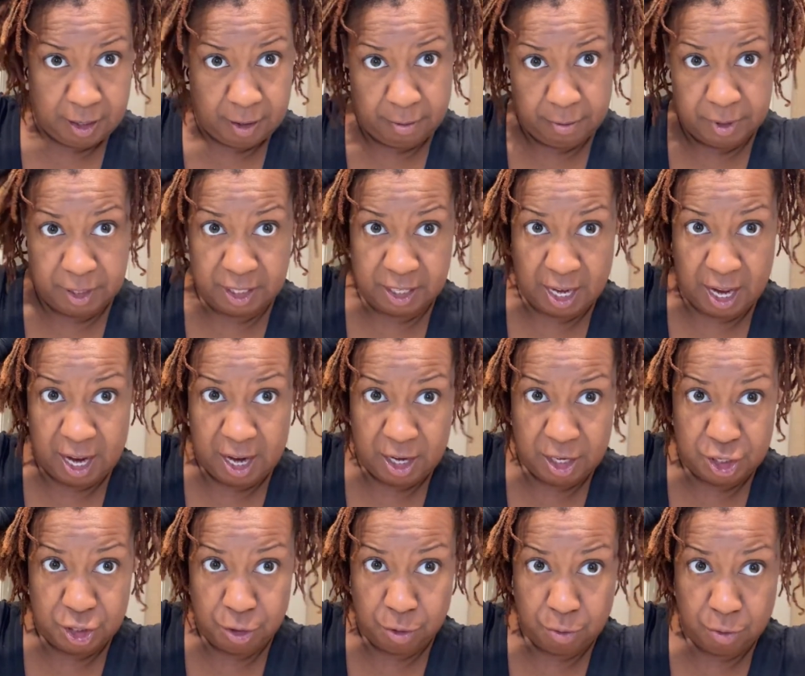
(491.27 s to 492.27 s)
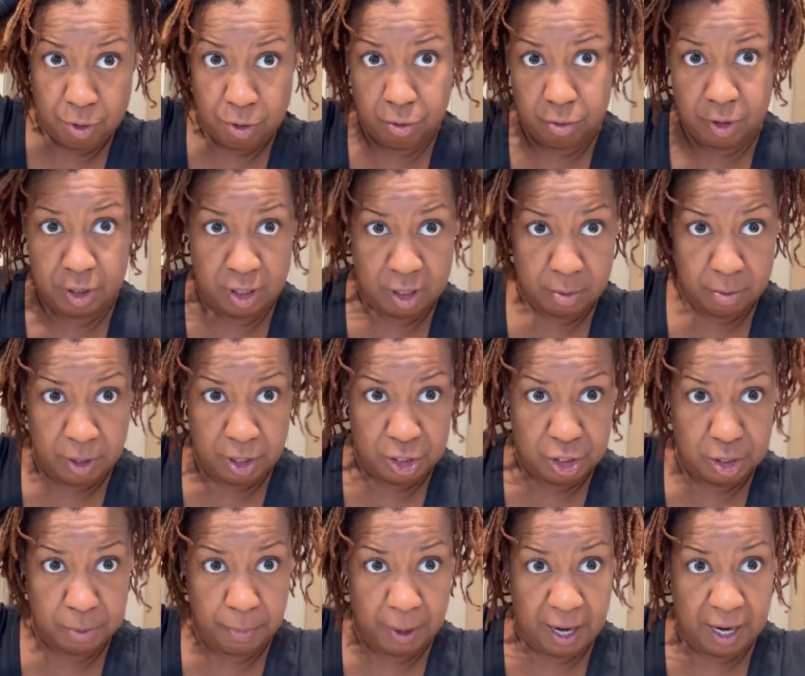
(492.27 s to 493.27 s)
stay at your roots as much
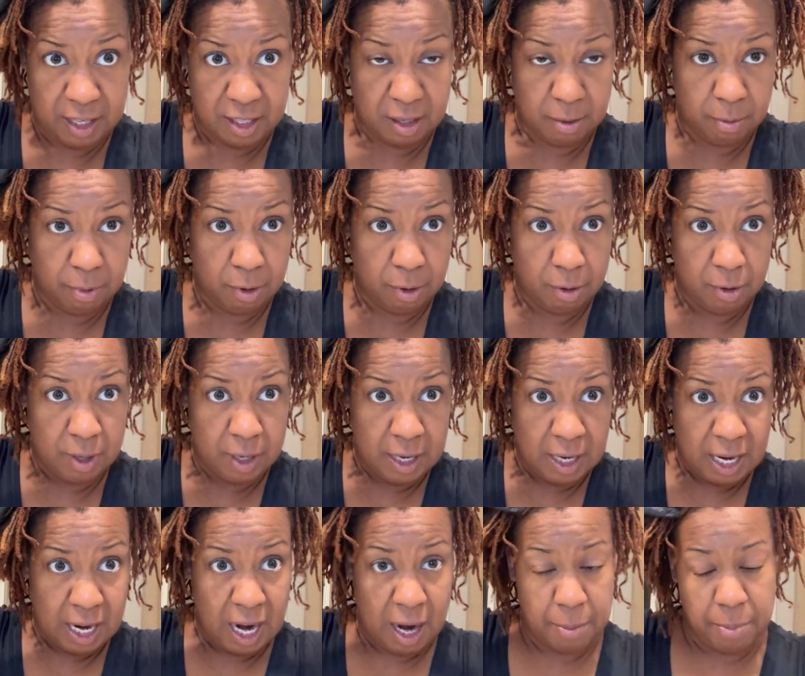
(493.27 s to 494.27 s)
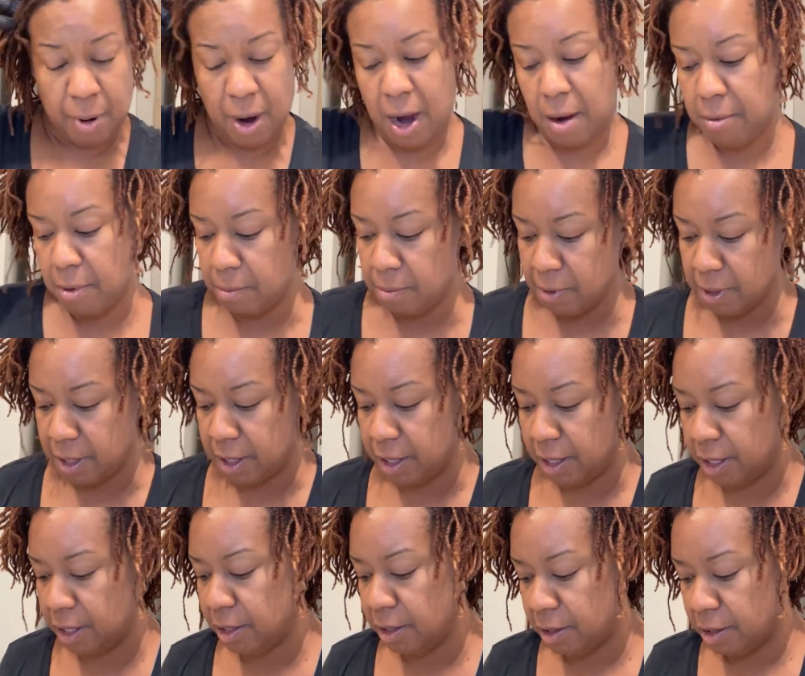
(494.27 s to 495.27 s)
as possible. I
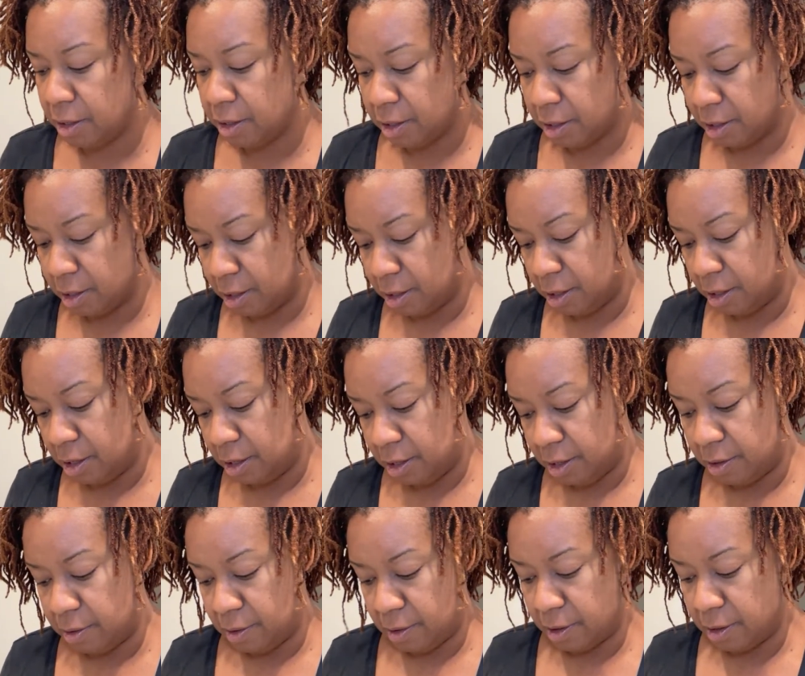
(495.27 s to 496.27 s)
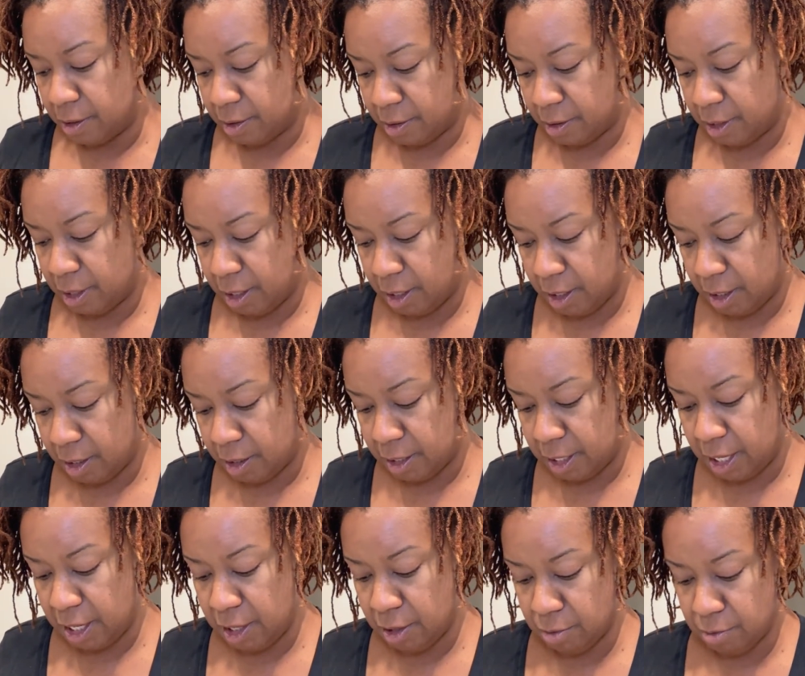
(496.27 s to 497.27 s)
probably
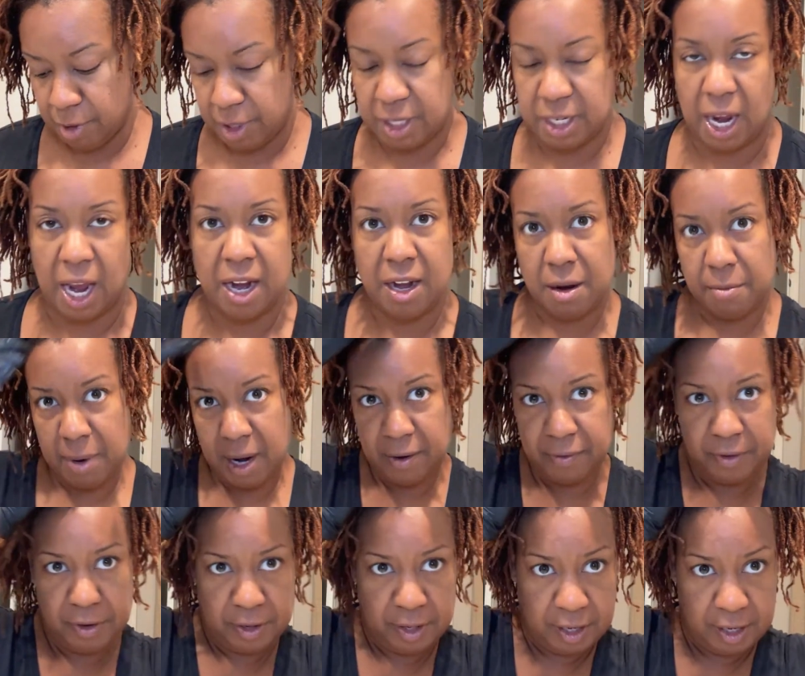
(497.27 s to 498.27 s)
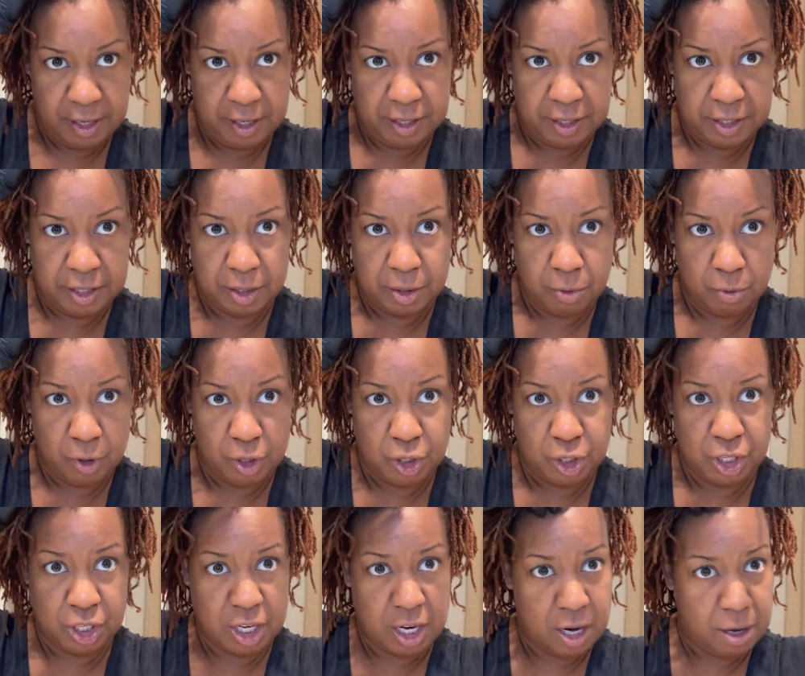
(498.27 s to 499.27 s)
need to retighten them after this,
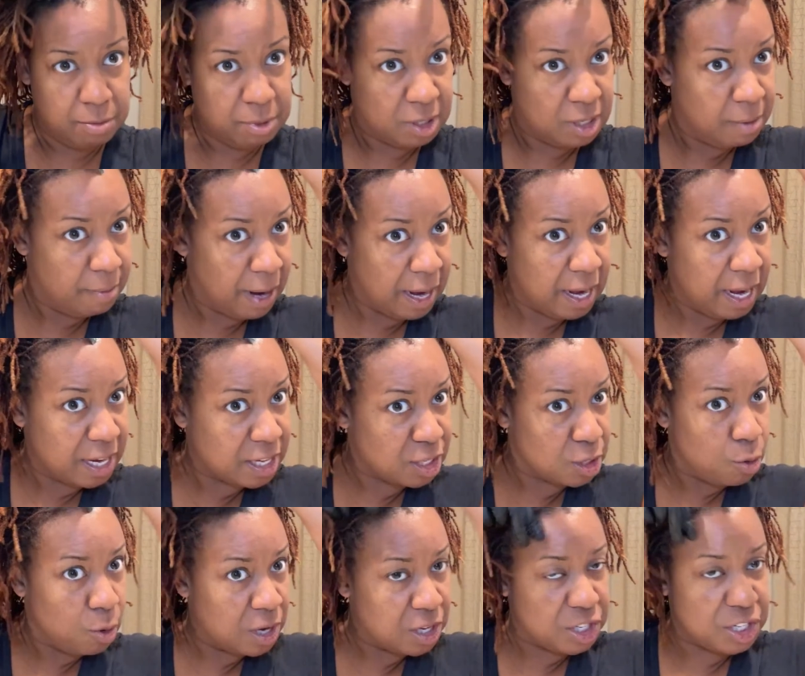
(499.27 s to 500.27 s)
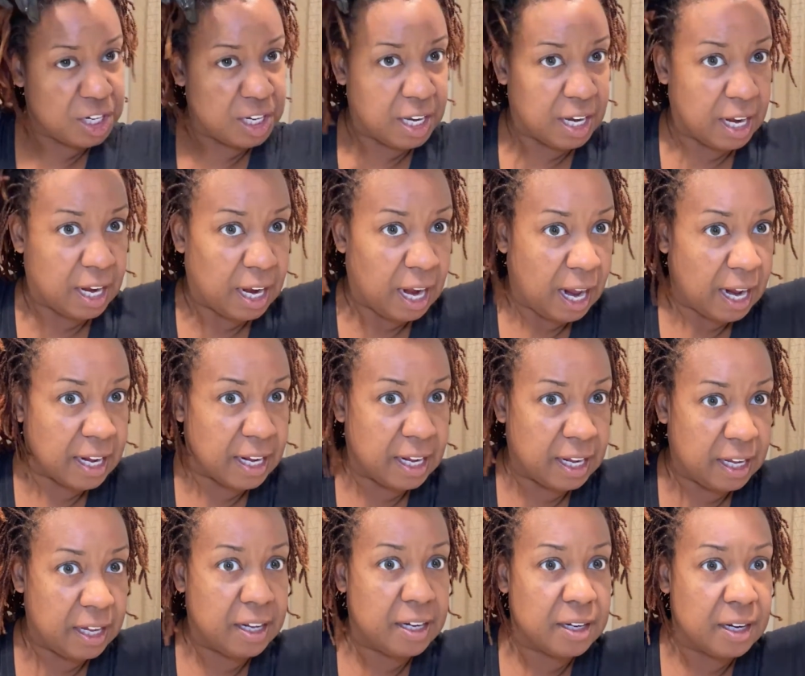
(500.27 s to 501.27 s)
which comes to my next question that I
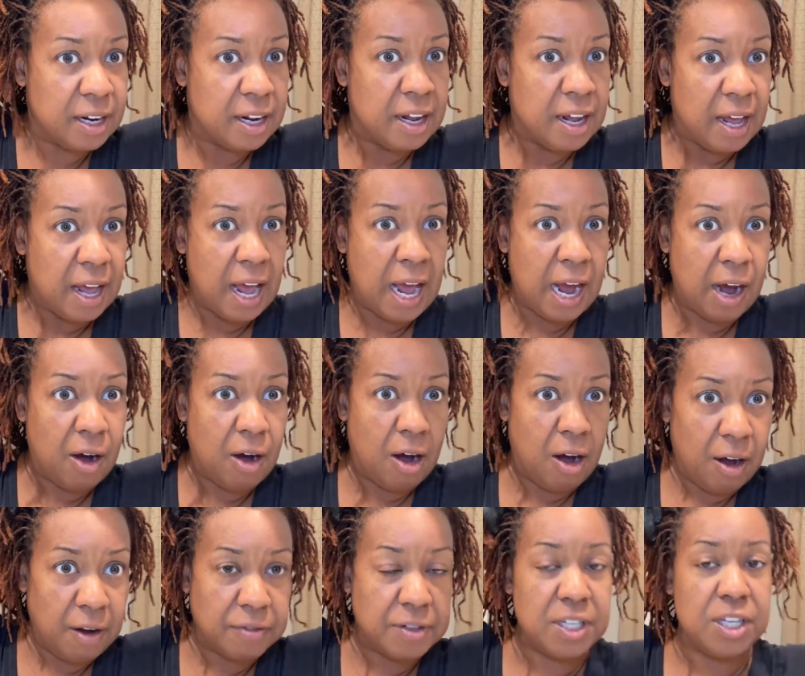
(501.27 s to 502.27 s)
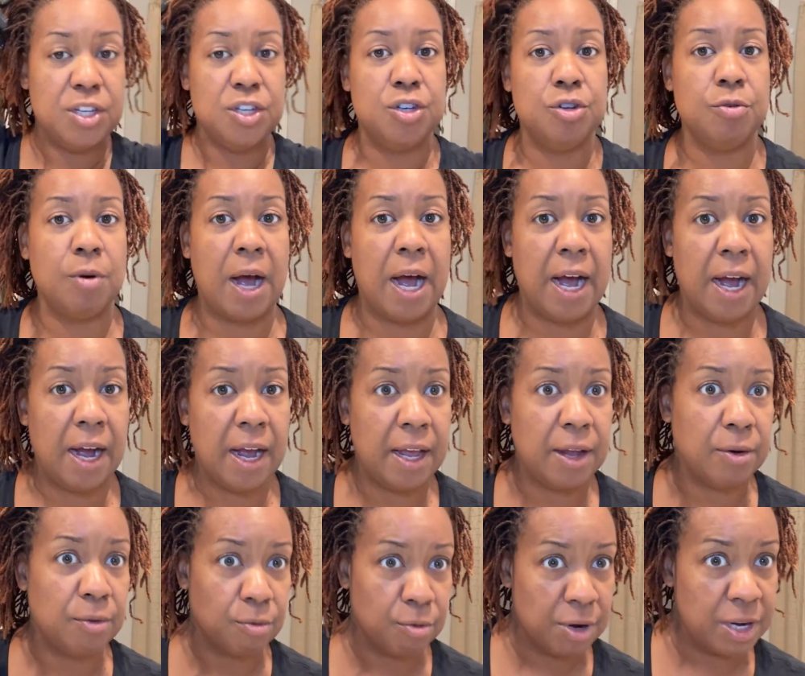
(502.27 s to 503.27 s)
get. How often do I
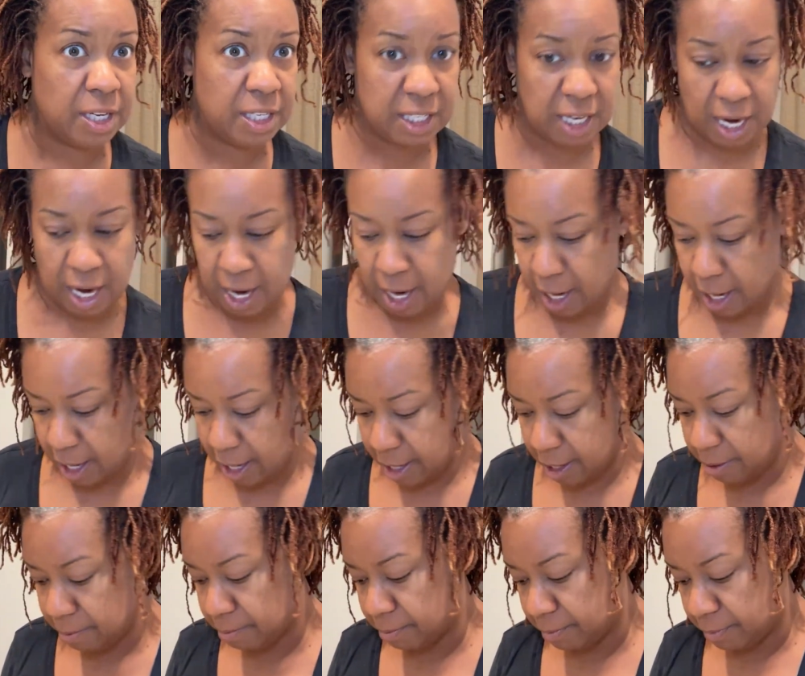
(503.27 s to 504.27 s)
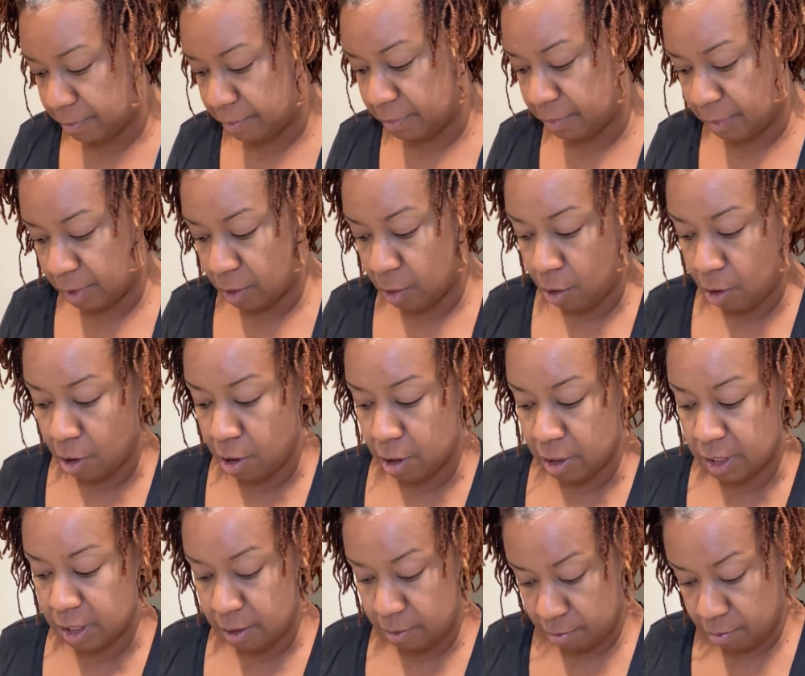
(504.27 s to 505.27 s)
retie
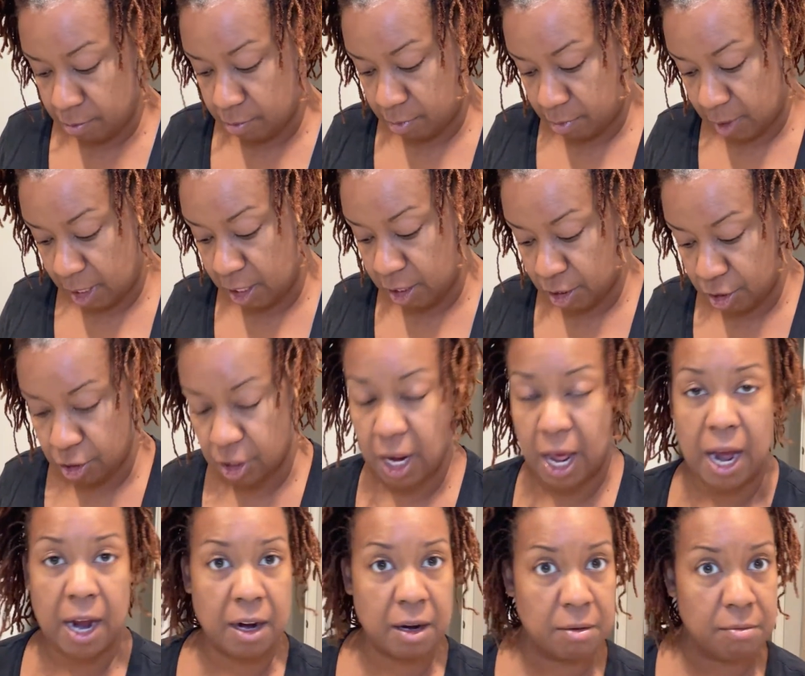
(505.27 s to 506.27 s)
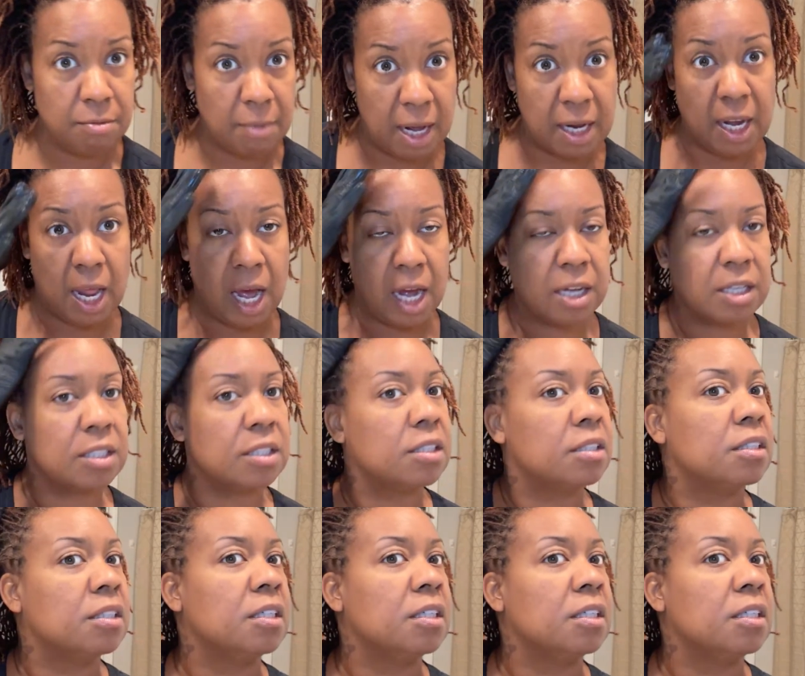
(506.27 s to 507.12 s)
or interlock my locks?